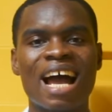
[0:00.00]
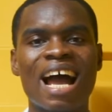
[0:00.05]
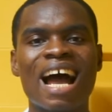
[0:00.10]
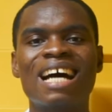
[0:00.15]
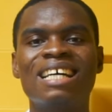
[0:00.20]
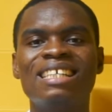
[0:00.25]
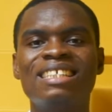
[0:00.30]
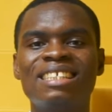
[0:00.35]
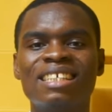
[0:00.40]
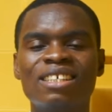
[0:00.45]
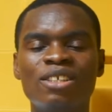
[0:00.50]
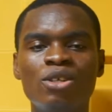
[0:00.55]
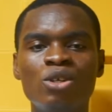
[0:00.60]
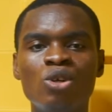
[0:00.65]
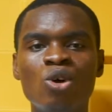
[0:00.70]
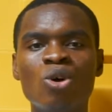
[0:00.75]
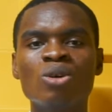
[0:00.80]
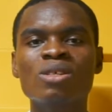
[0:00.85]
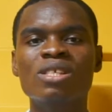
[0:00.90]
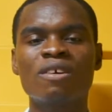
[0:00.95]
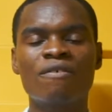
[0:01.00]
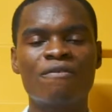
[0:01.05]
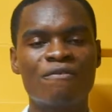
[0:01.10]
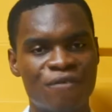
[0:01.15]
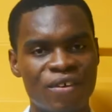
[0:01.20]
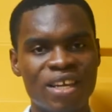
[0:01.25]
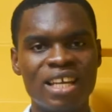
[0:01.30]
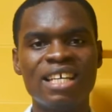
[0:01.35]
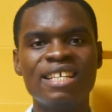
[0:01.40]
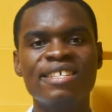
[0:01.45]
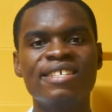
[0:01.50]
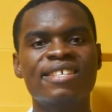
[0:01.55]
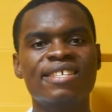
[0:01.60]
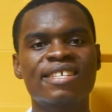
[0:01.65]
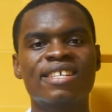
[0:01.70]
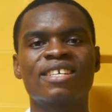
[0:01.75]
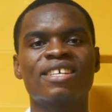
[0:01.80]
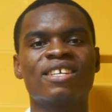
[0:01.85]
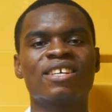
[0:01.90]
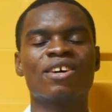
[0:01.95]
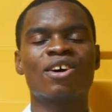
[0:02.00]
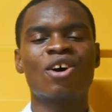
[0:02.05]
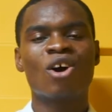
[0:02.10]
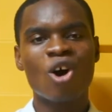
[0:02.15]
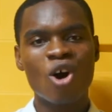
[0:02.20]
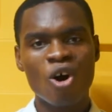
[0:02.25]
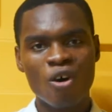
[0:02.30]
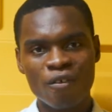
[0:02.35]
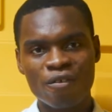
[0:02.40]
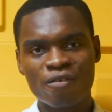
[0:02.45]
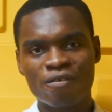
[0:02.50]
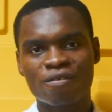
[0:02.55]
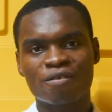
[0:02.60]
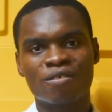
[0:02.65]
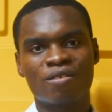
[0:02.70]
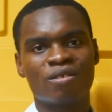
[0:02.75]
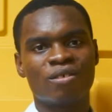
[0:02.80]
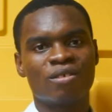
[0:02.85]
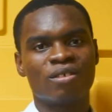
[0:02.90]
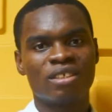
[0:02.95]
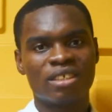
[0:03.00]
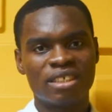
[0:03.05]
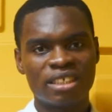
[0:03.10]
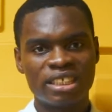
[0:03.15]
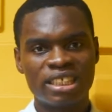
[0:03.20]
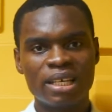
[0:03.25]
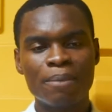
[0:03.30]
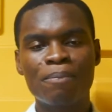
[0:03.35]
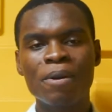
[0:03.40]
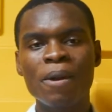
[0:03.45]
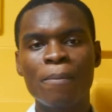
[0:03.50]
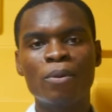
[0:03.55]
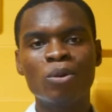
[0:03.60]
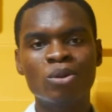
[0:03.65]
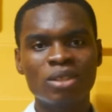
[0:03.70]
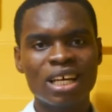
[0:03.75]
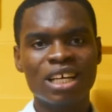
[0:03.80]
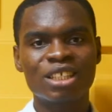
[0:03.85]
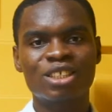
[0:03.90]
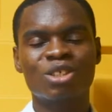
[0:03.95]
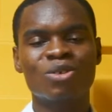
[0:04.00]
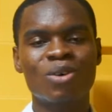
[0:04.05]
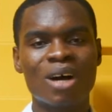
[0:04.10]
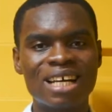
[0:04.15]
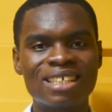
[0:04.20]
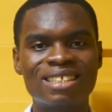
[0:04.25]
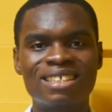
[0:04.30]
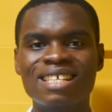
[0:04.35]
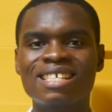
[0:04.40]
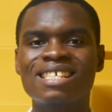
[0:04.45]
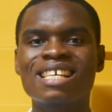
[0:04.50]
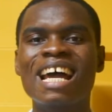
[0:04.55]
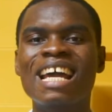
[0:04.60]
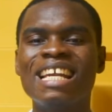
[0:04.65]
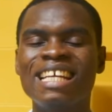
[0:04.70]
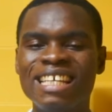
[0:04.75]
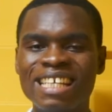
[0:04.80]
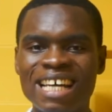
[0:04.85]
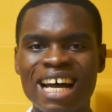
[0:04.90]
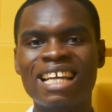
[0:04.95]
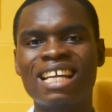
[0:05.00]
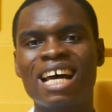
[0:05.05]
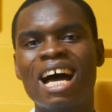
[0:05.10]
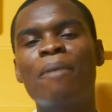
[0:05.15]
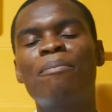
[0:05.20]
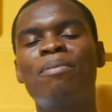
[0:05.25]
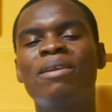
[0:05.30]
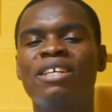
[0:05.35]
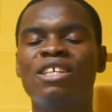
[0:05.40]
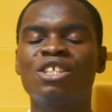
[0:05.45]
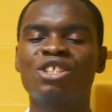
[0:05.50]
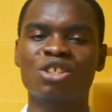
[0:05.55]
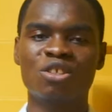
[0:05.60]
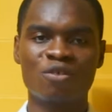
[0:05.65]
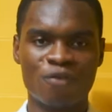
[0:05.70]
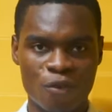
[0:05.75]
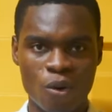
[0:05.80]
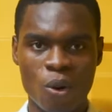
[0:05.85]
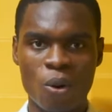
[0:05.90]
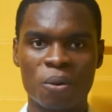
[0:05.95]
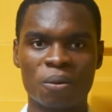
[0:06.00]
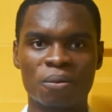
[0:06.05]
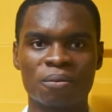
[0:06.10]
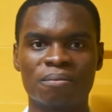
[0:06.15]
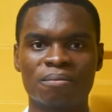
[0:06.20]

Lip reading: and know the feelings of the people that you are designing an application for.